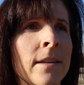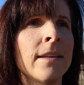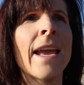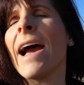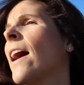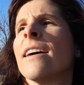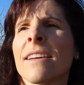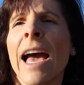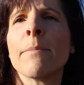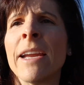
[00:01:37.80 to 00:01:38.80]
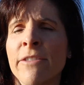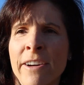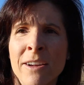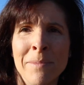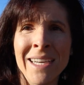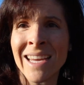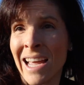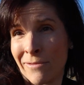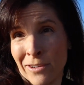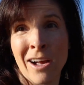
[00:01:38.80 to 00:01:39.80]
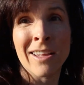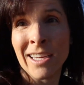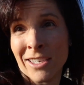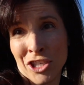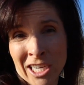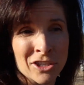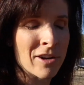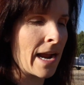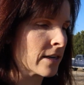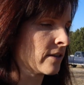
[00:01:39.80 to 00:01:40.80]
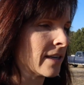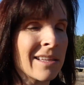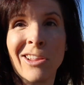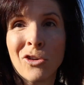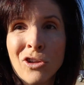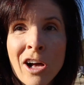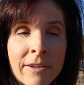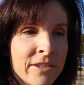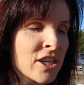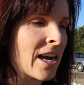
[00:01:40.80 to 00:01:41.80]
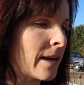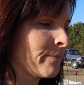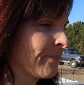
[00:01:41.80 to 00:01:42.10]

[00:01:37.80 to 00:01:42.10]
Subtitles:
Yeah, got made fun of big time for calling it a chicken tractor at the local coffee shop.